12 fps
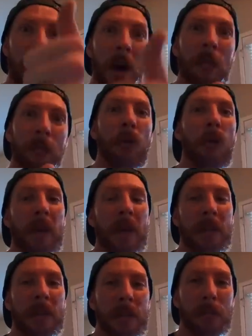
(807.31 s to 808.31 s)
up for me.
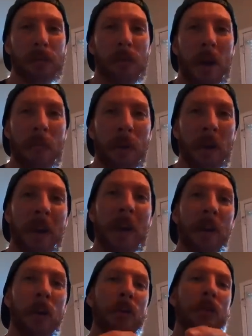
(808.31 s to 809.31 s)
Hit the subscribe button,
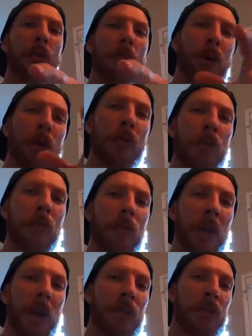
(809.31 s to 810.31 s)
and also put your
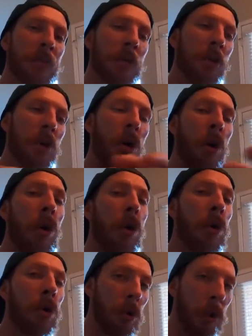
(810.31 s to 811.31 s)
notifications on
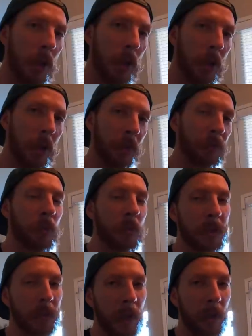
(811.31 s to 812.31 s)
all if you're
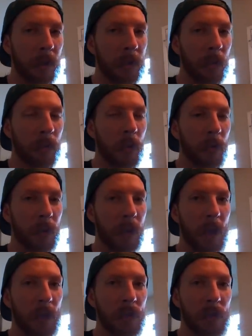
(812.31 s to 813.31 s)
missing out on some
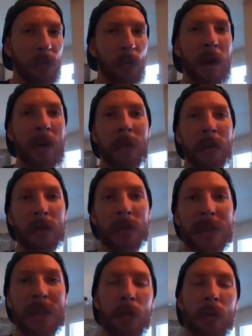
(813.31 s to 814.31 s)
notifications for my videos,
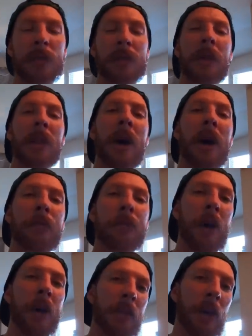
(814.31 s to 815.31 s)
because I know a lot of you
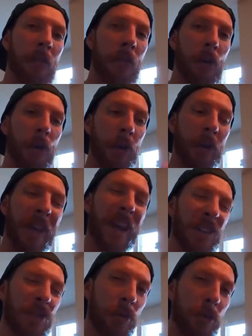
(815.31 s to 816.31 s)
guys have it on
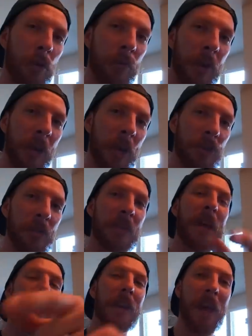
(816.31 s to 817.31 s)
occasional notifications.
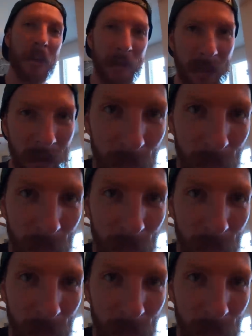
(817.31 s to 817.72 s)
Now let's get to